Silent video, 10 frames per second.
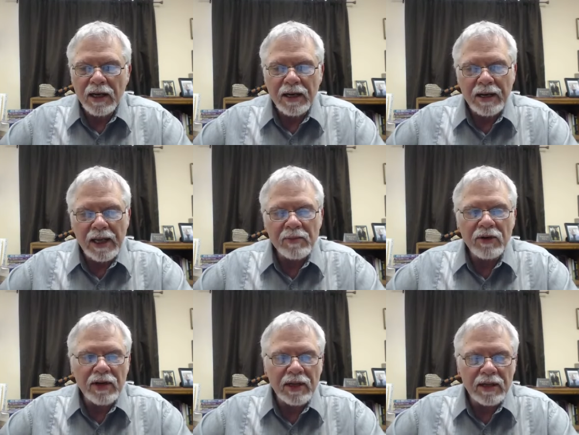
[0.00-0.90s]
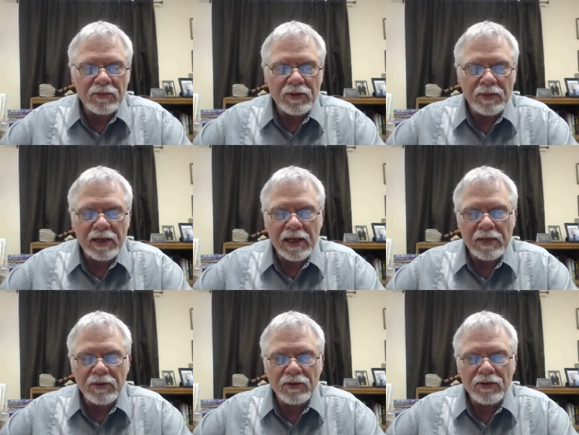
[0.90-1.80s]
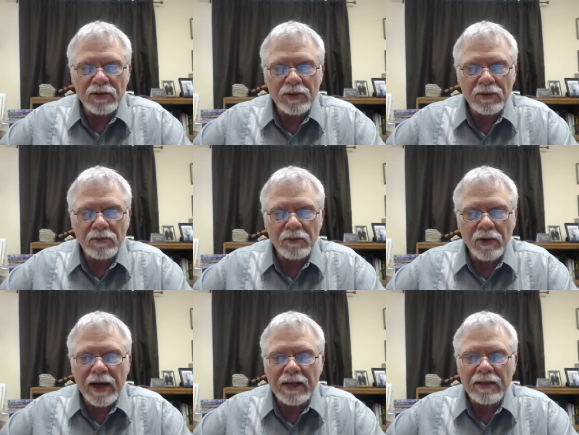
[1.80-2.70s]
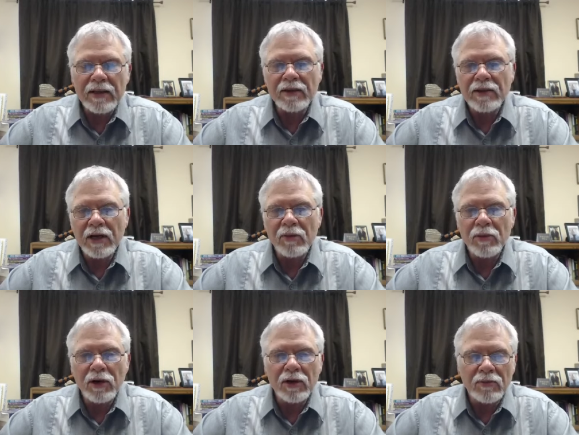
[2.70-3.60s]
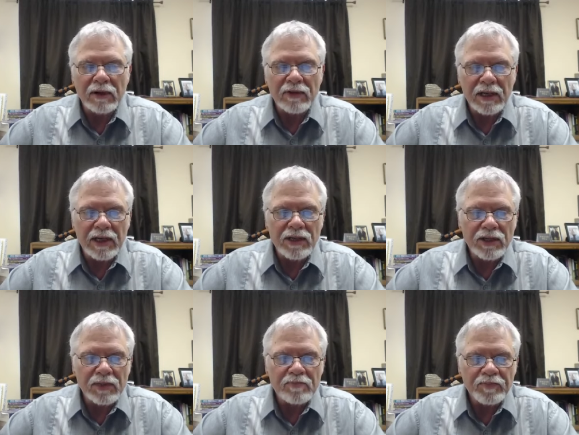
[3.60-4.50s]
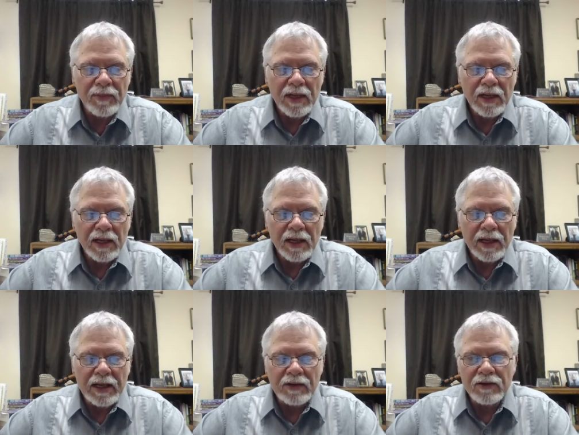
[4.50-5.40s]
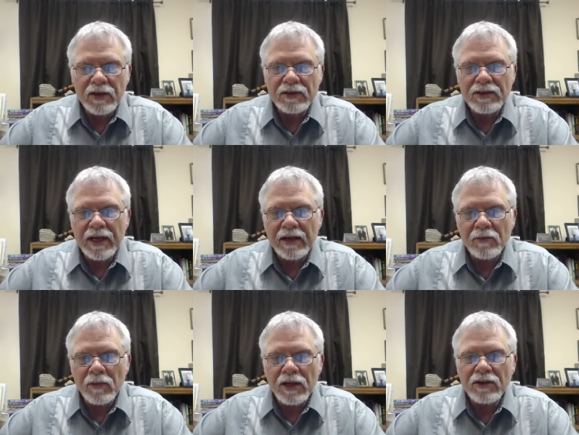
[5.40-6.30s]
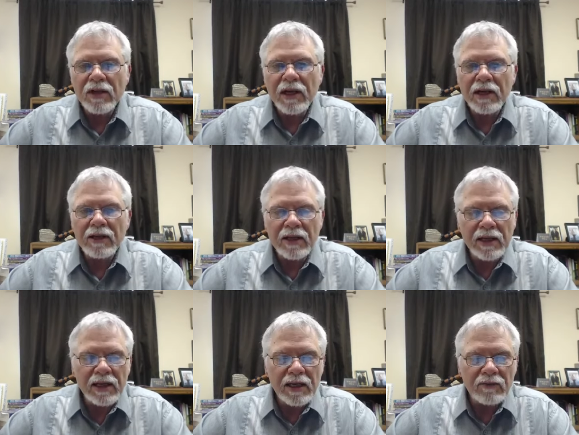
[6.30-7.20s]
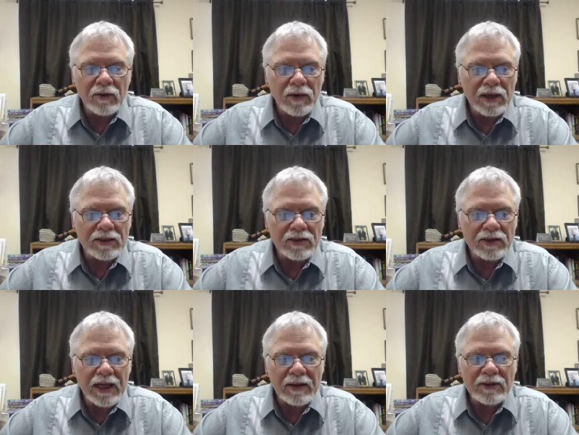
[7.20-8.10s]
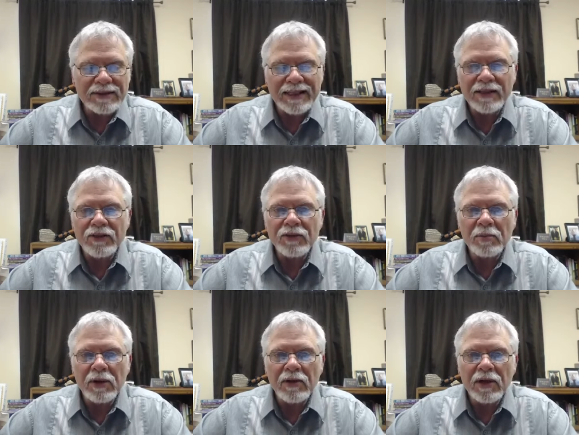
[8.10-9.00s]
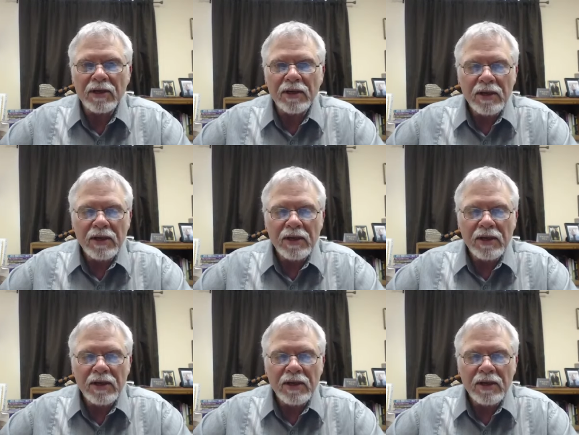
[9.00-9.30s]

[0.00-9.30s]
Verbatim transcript: enabled him to be able to write the entire book of Revelation. And he starts out in 110, and the key of it was he said, I was in the spirit.